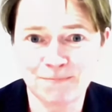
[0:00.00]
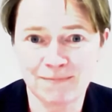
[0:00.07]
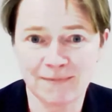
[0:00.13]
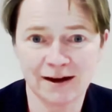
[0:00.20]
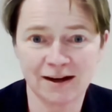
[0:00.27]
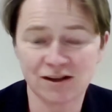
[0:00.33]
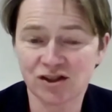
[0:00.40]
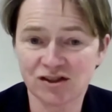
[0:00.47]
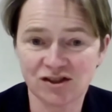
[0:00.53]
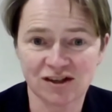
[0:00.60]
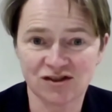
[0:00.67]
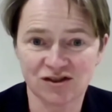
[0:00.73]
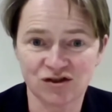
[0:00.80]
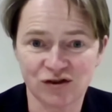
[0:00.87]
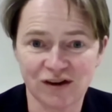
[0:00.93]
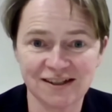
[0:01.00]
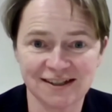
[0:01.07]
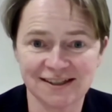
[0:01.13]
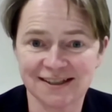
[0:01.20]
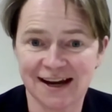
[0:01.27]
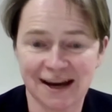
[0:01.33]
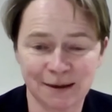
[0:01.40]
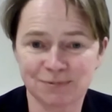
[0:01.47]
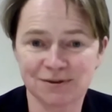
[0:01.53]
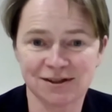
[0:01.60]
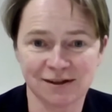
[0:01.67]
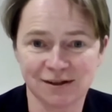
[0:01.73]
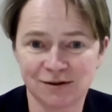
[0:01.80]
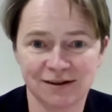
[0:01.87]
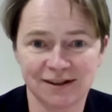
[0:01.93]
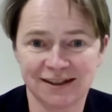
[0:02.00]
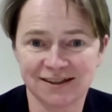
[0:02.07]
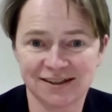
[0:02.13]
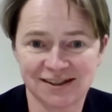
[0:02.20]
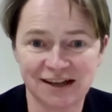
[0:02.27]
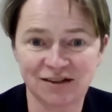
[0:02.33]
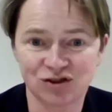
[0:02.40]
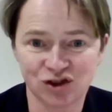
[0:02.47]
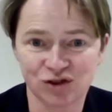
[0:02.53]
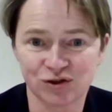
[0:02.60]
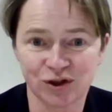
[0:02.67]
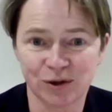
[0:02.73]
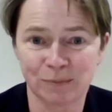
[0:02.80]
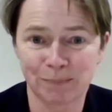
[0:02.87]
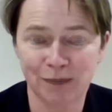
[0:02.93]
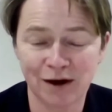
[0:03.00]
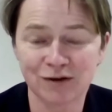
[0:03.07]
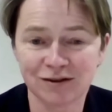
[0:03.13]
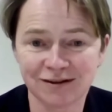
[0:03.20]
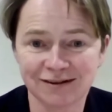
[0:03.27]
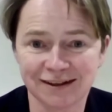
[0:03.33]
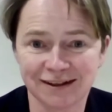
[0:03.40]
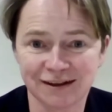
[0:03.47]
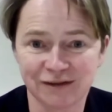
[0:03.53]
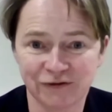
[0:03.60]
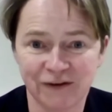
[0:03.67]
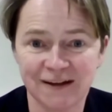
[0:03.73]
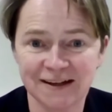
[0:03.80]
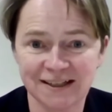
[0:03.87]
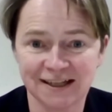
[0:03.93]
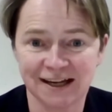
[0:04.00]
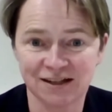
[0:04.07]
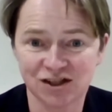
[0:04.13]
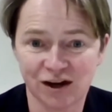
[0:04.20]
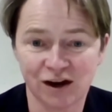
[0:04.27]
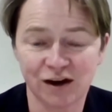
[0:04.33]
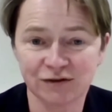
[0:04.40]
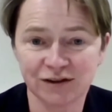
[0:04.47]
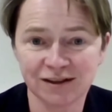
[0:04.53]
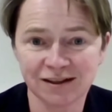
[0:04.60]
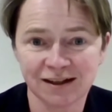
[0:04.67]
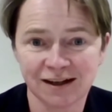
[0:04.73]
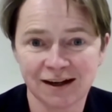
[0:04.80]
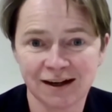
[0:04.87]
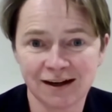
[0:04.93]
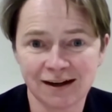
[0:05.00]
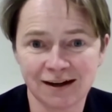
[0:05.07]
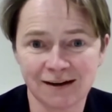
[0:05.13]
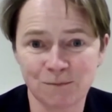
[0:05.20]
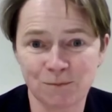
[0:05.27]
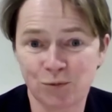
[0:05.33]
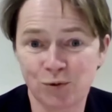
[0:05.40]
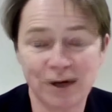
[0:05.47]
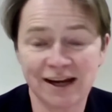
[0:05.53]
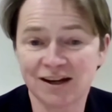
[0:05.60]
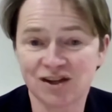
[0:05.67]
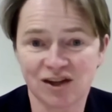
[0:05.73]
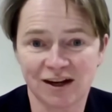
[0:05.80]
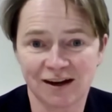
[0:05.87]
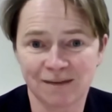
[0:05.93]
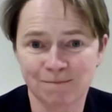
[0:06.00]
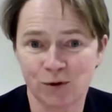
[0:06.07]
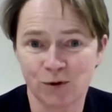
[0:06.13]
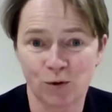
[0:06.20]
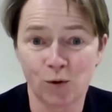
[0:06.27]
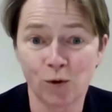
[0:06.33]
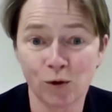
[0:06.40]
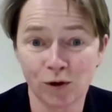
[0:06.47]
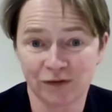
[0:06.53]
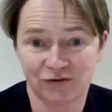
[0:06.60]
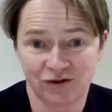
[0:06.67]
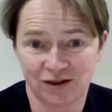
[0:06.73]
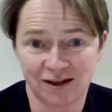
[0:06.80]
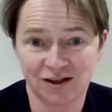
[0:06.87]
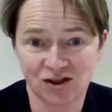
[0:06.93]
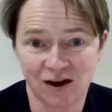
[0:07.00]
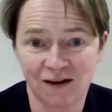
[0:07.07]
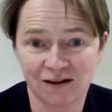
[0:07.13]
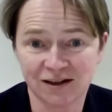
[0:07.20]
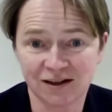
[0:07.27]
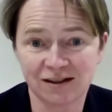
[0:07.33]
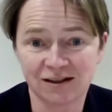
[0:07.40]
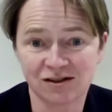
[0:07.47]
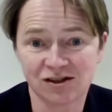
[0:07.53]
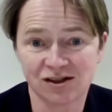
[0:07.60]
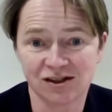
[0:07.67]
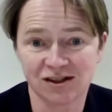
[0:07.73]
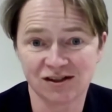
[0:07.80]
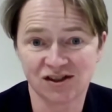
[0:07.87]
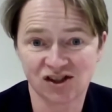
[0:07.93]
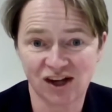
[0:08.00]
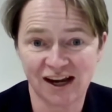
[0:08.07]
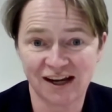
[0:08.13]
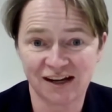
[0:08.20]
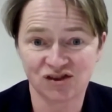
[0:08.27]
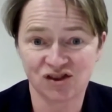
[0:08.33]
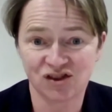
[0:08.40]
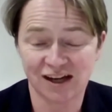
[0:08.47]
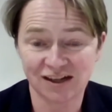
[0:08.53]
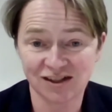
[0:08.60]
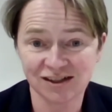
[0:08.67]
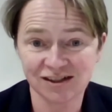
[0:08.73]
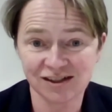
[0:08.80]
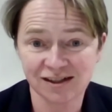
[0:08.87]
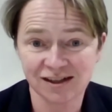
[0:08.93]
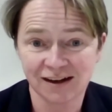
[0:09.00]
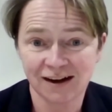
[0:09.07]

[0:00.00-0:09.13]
NHS Test and Trace is an absolutely essential component in the fight against COVID. We're hitting all of the targets that SAGE set us.